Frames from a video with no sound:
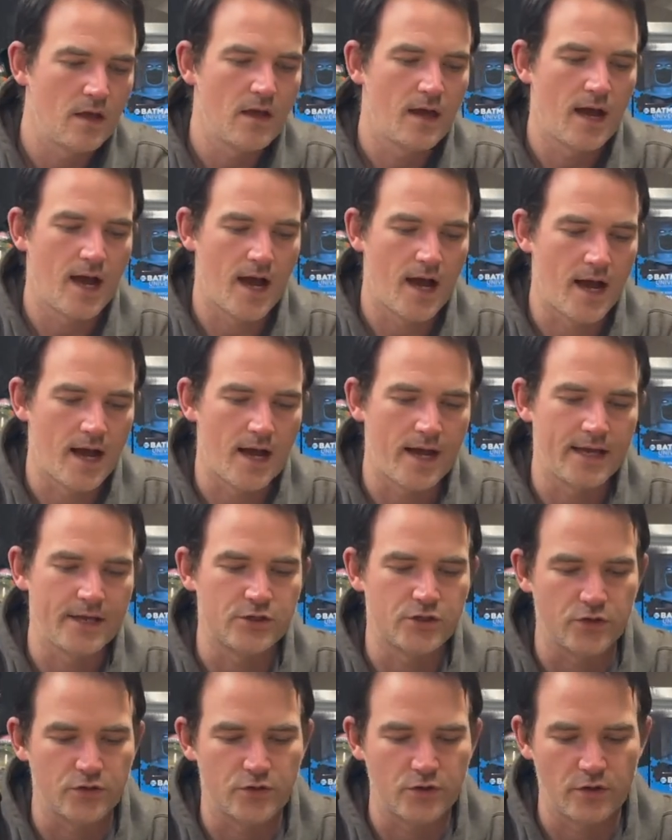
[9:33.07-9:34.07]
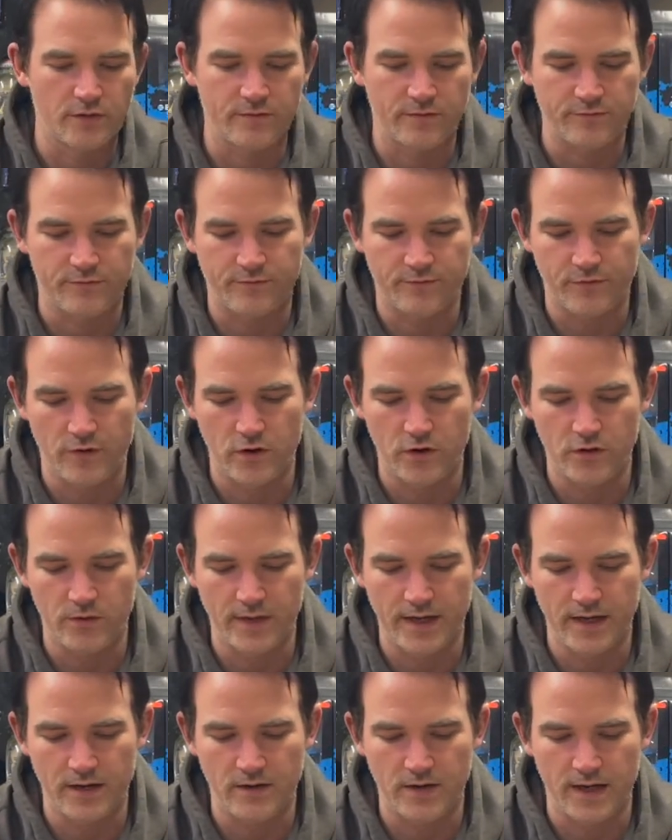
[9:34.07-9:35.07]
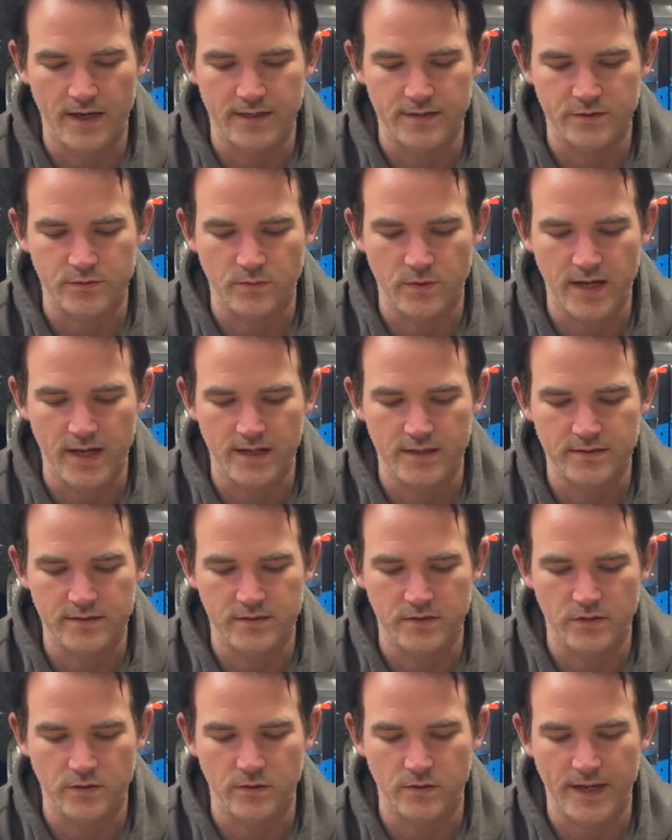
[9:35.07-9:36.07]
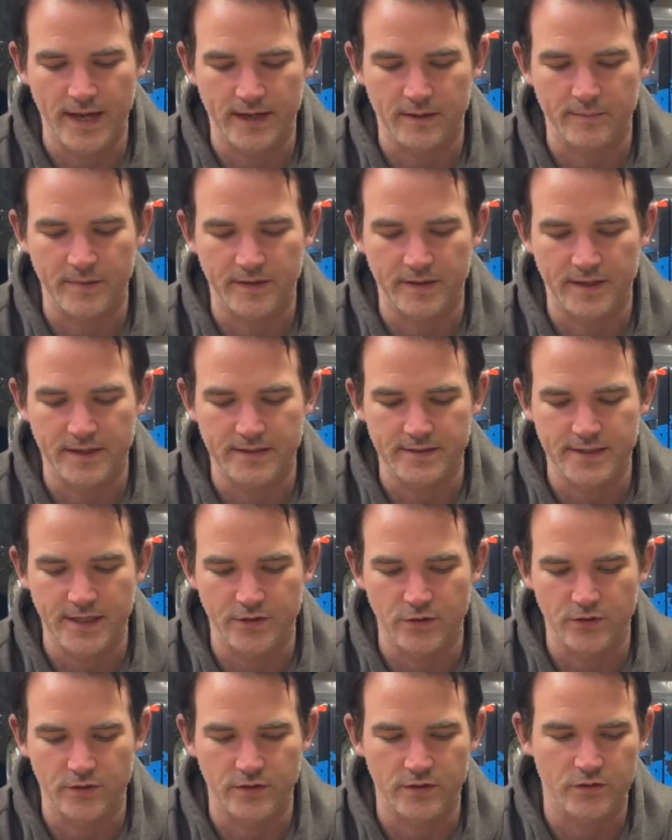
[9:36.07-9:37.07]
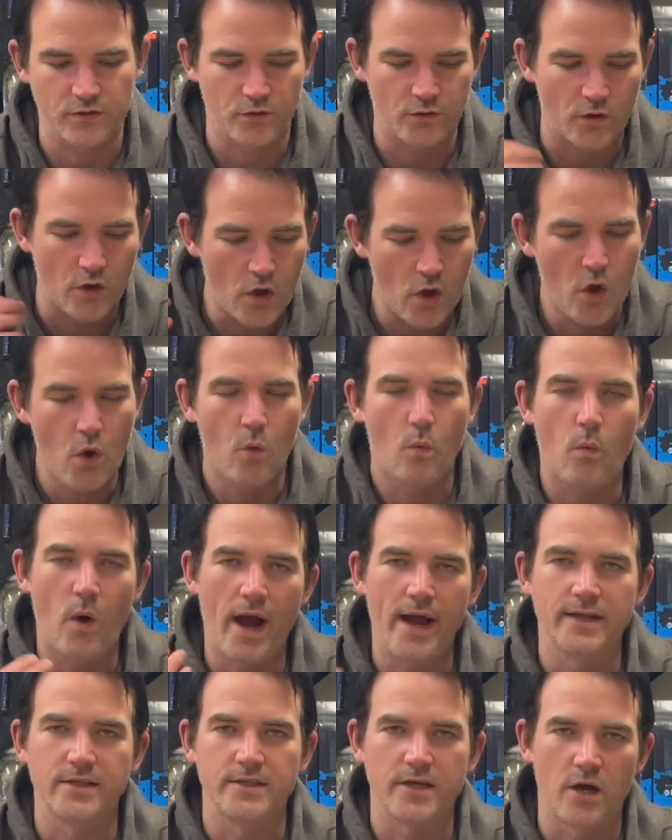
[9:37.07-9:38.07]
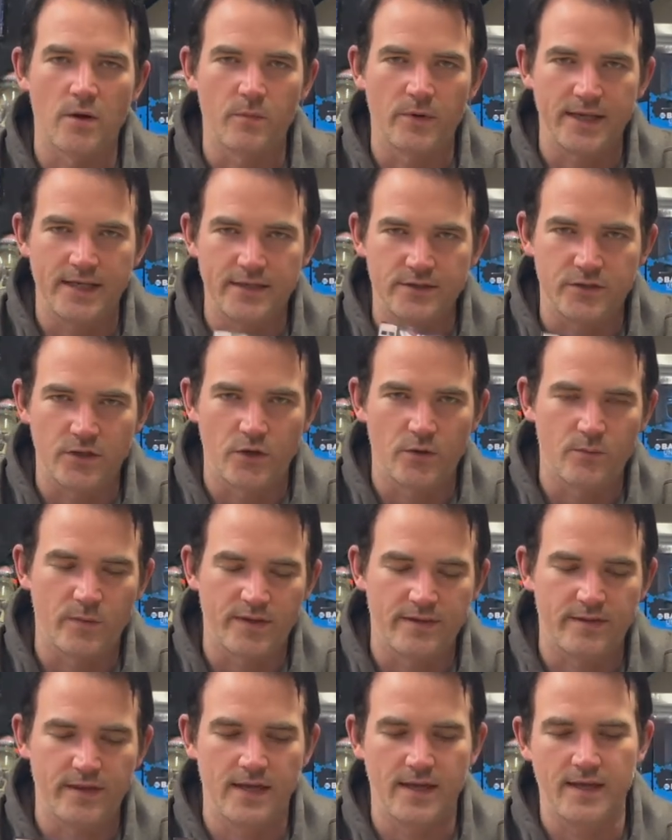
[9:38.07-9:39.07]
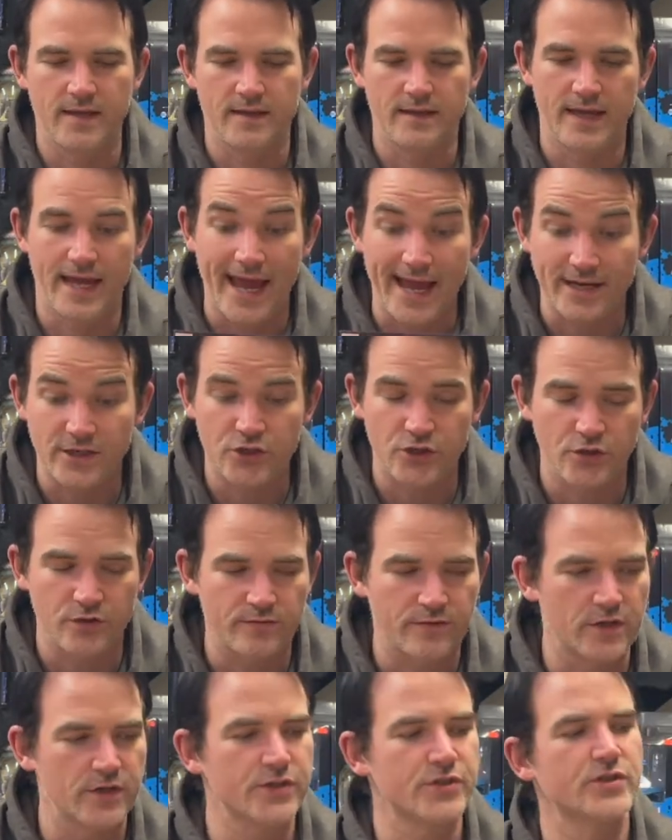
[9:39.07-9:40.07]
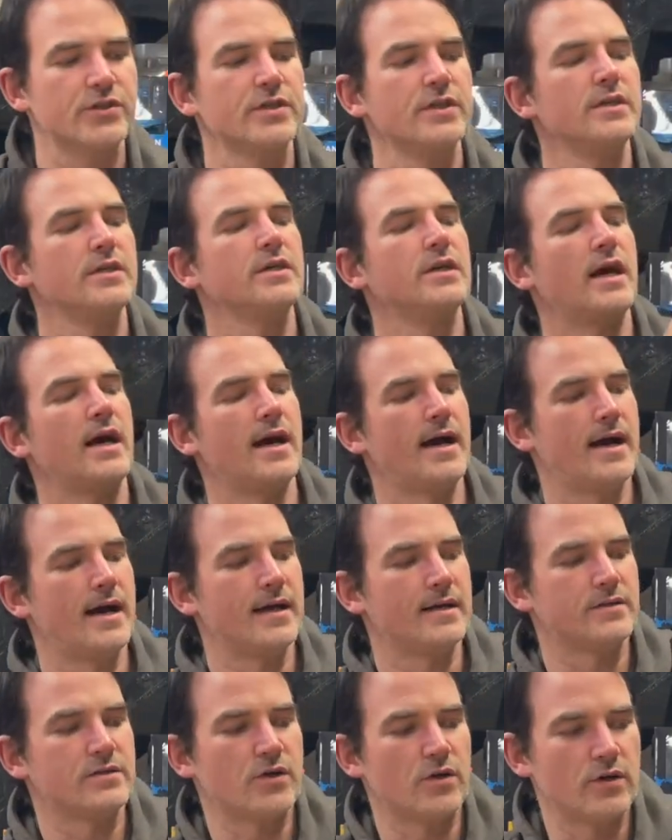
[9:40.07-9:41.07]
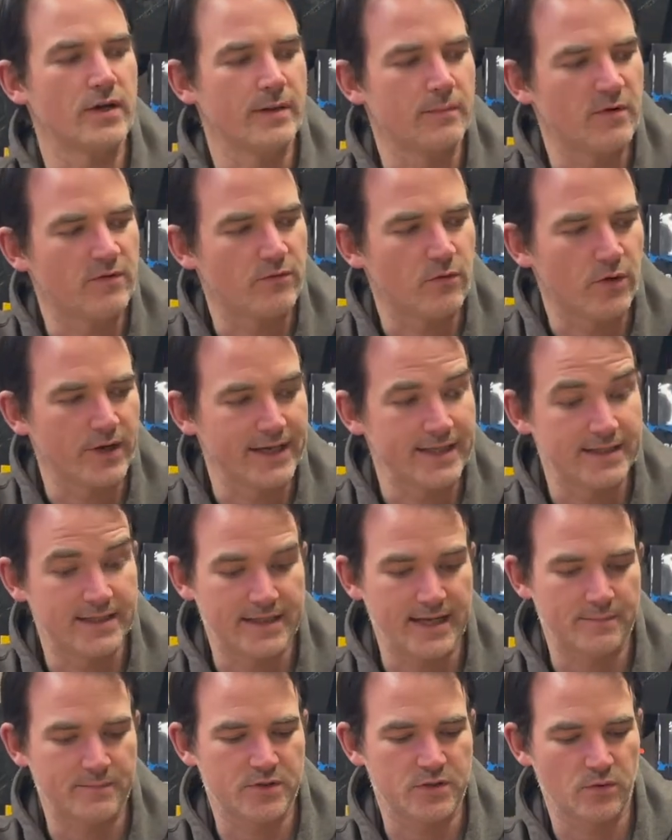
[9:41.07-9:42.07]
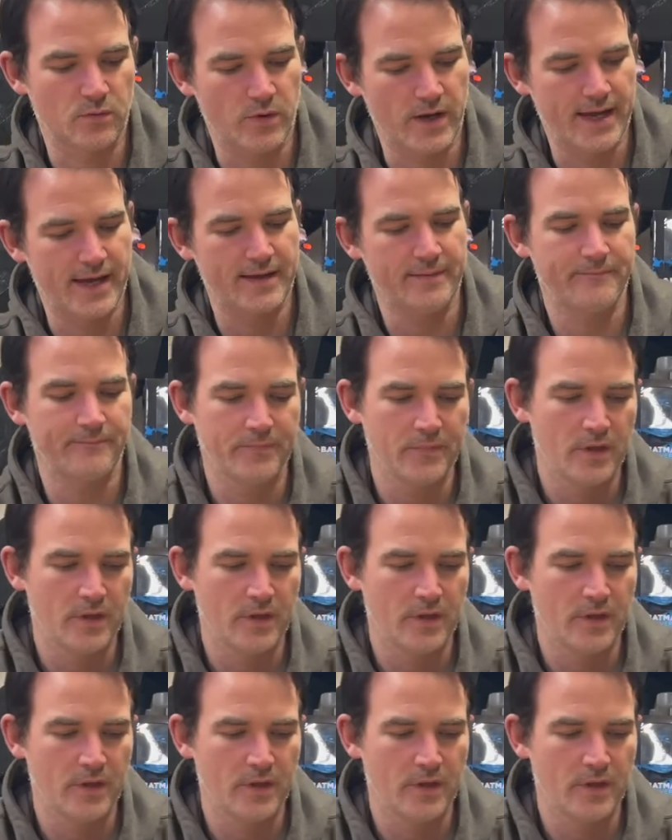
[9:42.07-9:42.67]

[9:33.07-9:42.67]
Uh, issue two of Inferno here as well. So Hickman continuing to wind down what he's doing with the the X universe, uh, certainly before he steps away.